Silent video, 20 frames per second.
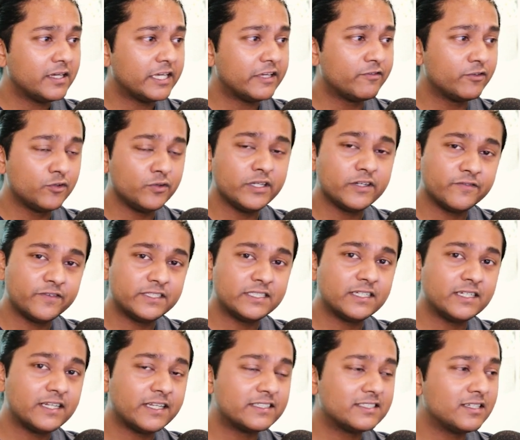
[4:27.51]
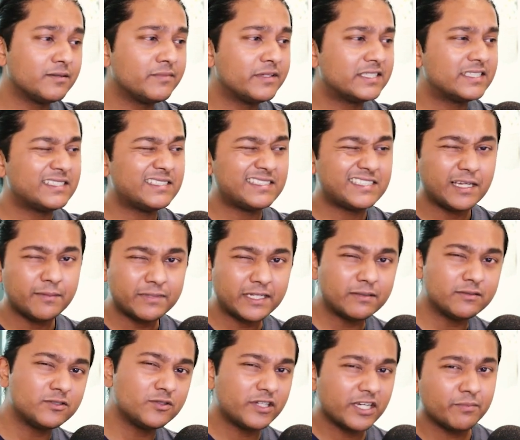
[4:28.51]
if you're doing a physical examination,
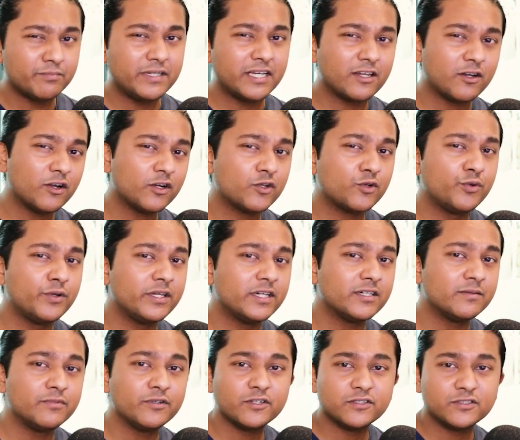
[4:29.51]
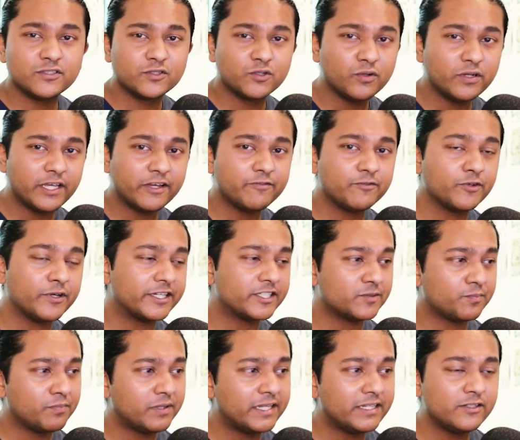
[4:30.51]
sometimes you can be a lot quicker because you don't have to
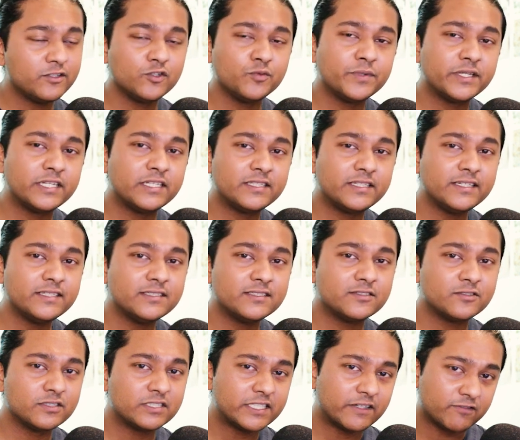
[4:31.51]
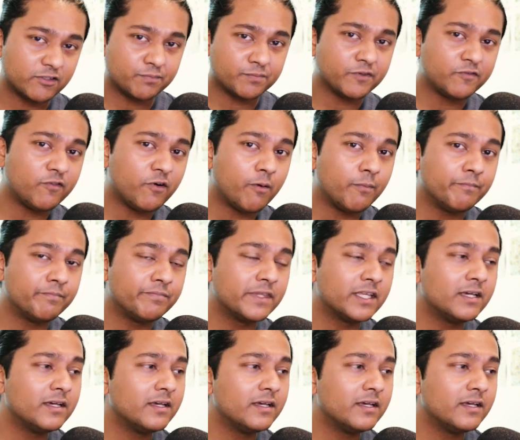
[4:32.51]
explain too many things. You just have to perform.